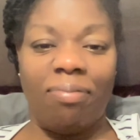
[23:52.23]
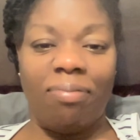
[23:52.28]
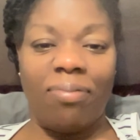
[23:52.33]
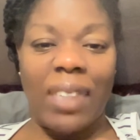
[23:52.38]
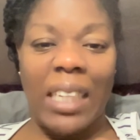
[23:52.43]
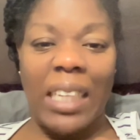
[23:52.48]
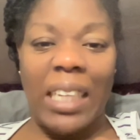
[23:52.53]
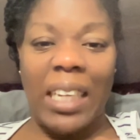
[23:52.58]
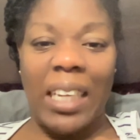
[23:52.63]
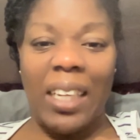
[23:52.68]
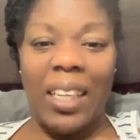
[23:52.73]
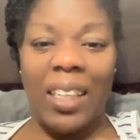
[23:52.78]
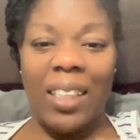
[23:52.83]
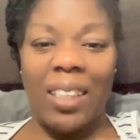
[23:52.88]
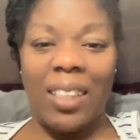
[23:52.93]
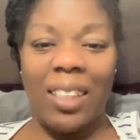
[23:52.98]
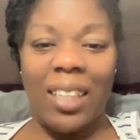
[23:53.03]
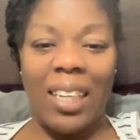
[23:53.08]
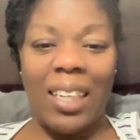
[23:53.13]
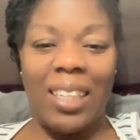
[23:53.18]

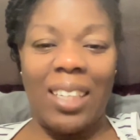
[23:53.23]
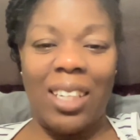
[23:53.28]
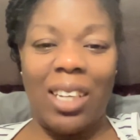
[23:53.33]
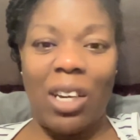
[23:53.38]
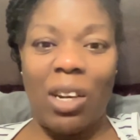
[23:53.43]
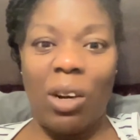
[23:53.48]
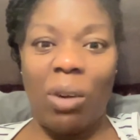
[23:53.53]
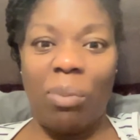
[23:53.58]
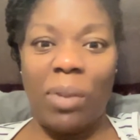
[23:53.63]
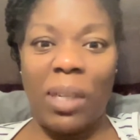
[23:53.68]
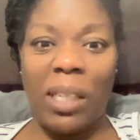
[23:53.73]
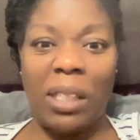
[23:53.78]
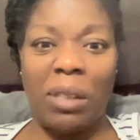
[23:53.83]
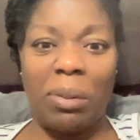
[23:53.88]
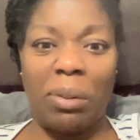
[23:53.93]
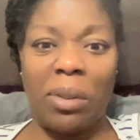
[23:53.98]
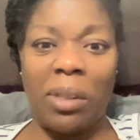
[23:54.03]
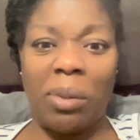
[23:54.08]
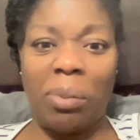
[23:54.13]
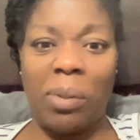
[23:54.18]
Again, I know I'm not
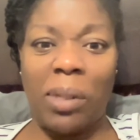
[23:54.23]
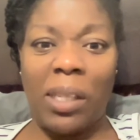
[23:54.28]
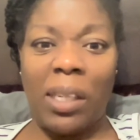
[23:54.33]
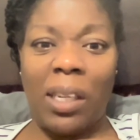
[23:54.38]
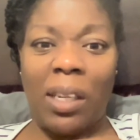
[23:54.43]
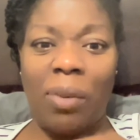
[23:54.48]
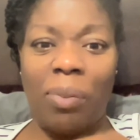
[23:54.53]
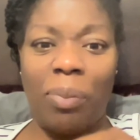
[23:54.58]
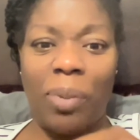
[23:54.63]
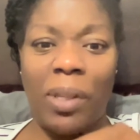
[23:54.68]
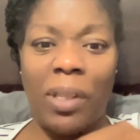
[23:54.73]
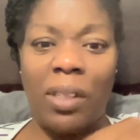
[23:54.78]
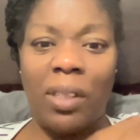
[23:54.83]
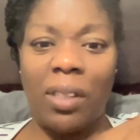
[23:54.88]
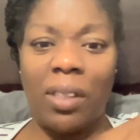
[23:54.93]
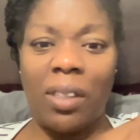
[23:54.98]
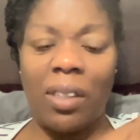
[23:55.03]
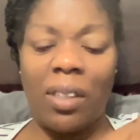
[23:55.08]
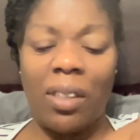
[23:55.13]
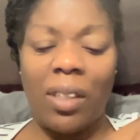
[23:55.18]
supposed to be eating
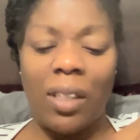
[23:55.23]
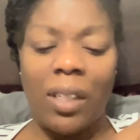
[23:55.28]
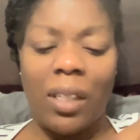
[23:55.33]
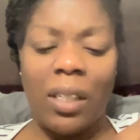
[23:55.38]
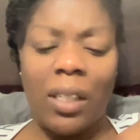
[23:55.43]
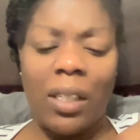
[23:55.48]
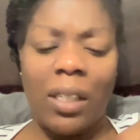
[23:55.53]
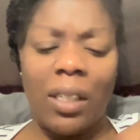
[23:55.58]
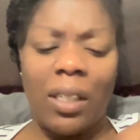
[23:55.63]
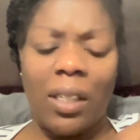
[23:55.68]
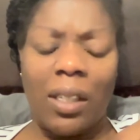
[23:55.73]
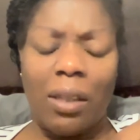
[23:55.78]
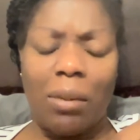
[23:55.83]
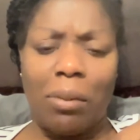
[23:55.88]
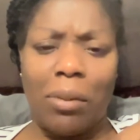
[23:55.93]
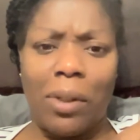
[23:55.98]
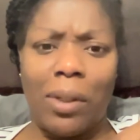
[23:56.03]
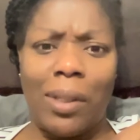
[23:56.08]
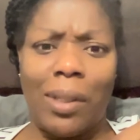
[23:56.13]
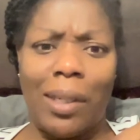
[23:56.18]
pizza,
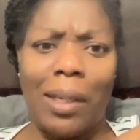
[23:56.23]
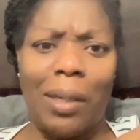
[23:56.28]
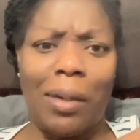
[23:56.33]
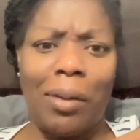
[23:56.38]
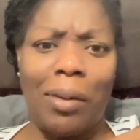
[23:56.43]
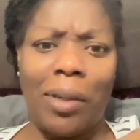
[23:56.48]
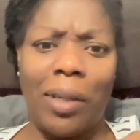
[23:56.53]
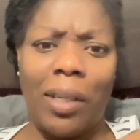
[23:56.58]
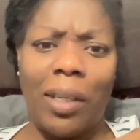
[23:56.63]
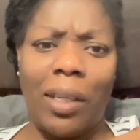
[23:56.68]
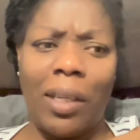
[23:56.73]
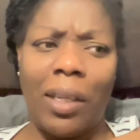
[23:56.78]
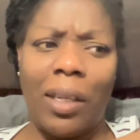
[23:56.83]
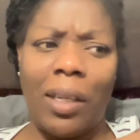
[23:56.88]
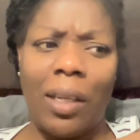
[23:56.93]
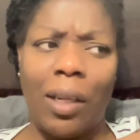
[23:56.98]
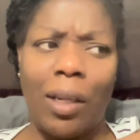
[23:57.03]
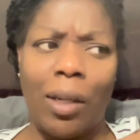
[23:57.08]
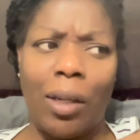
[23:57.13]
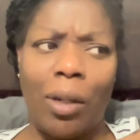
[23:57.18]
dairy,
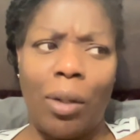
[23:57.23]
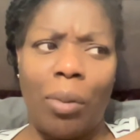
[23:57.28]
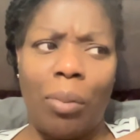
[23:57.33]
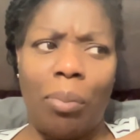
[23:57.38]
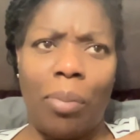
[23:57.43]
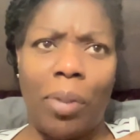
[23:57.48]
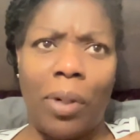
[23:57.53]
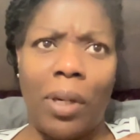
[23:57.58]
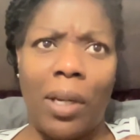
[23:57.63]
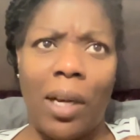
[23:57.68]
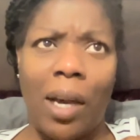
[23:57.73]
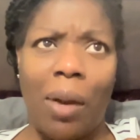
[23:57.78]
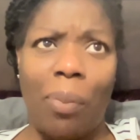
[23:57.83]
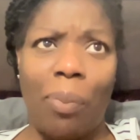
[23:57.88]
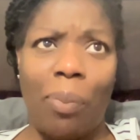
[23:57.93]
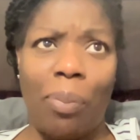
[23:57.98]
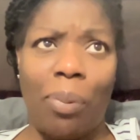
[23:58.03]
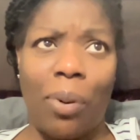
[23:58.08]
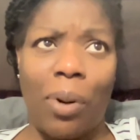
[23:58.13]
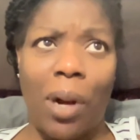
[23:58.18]
but I
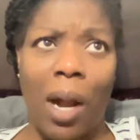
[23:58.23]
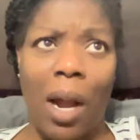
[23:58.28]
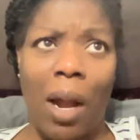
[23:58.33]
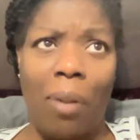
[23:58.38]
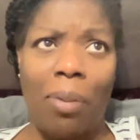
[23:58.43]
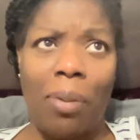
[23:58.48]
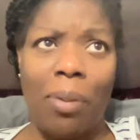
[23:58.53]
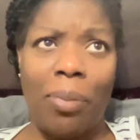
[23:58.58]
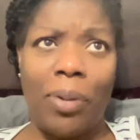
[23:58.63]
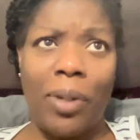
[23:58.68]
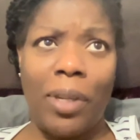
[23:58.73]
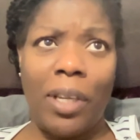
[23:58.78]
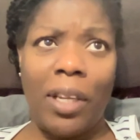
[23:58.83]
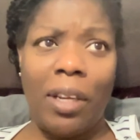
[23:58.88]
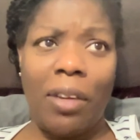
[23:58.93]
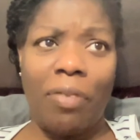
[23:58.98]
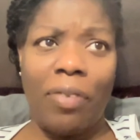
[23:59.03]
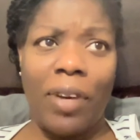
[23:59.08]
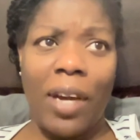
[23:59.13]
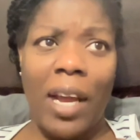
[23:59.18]
probably,
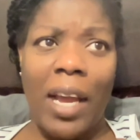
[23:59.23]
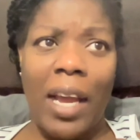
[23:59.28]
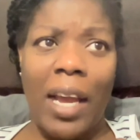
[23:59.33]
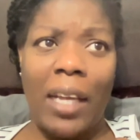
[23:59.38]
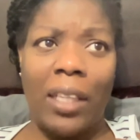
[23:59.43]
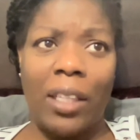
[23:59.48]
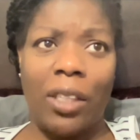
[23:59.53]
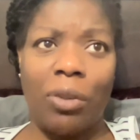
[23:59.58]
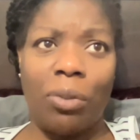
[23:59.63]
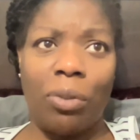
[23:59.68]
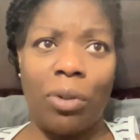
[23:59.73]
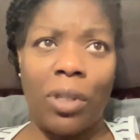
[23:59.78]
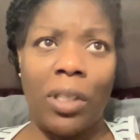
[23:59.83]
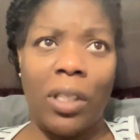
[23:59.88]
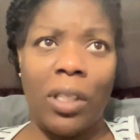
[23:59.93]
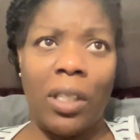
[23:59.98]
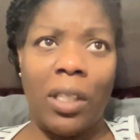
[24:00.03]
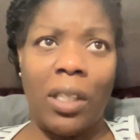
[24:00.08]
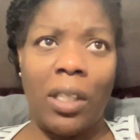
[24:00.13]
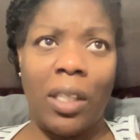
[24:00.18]
if I had to
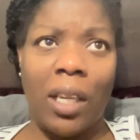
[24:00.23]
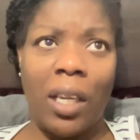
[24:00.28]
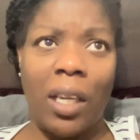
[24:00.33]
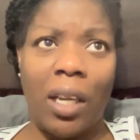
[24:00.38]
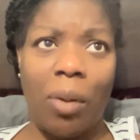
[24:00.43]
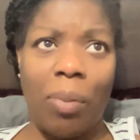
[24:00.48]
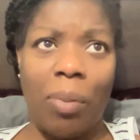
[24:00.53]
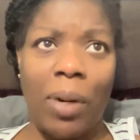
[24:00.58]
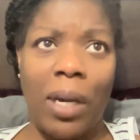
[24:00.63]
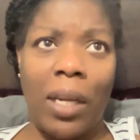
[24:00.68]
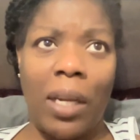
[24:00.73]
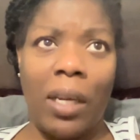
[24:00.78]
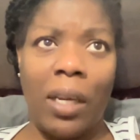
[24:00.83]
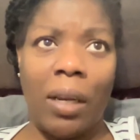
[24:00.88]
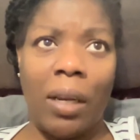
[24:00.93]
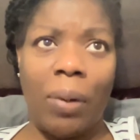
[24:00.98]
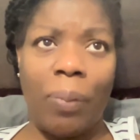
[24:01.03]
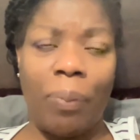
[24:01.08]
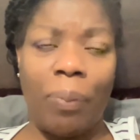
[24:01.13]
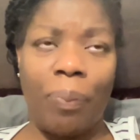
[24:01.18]
really think about
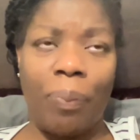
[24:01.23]
it,